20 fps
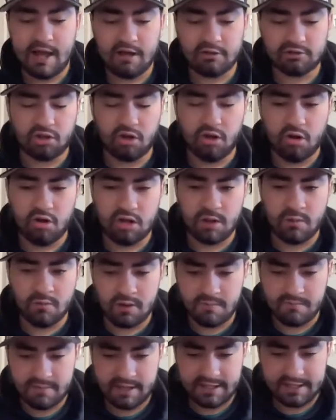how tall
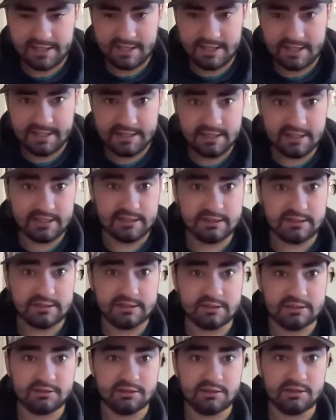I want my king
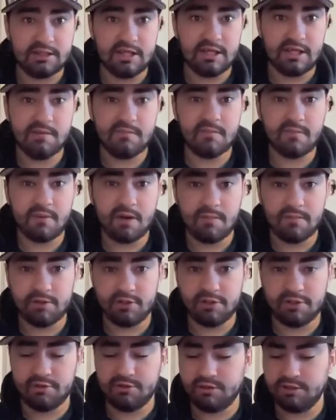thingy
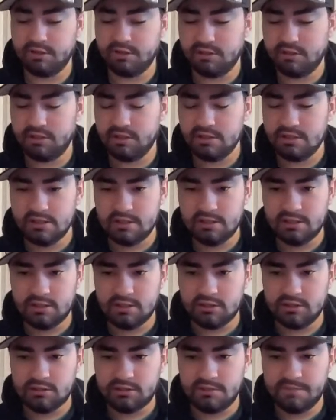bobber dude
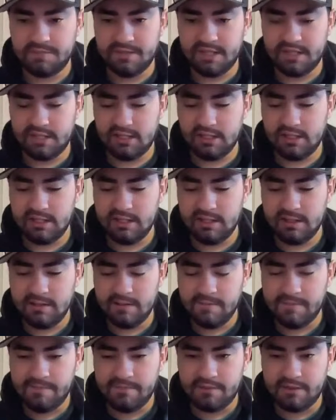to be.
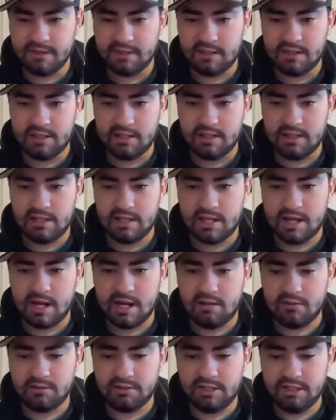And
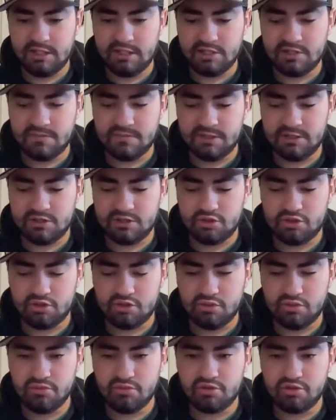I don't think he should be
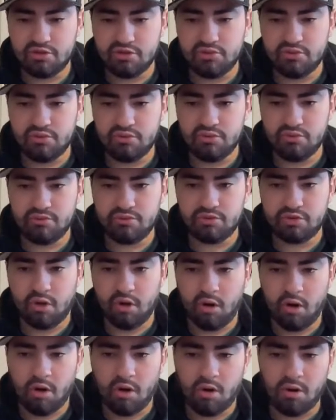too
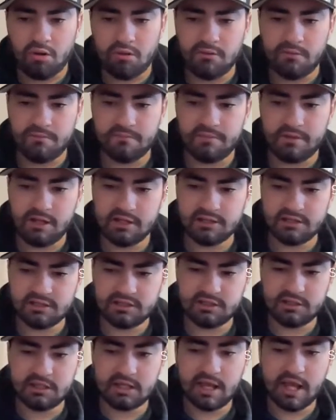tall because it
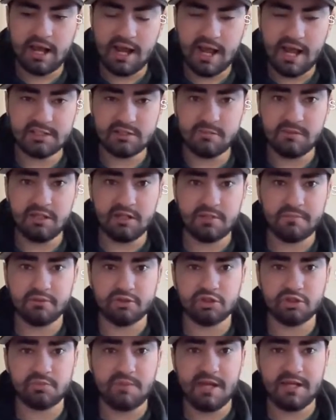kind of has to be a
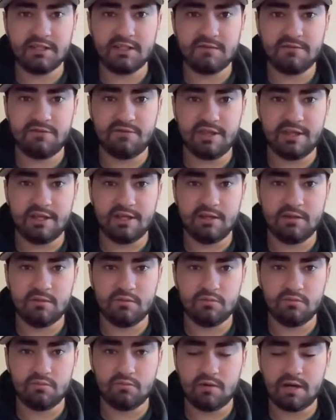perspective thing,
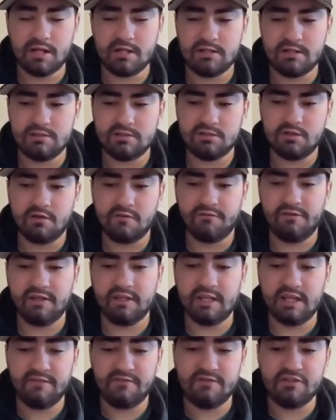right? So
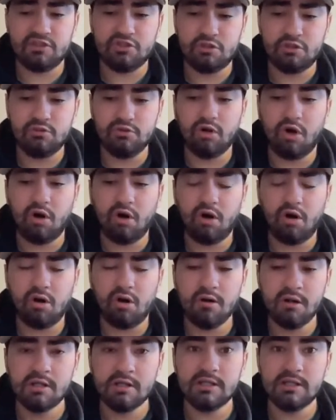if he's too
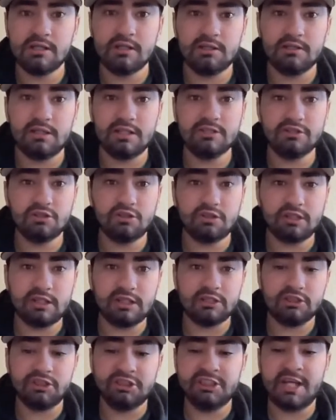tall, he's gonna look like
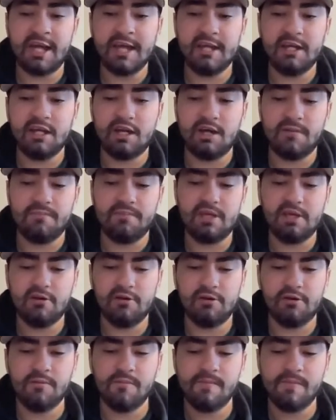a giant up
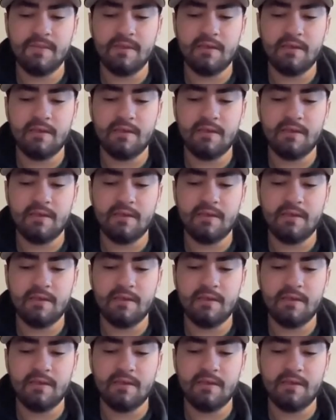here,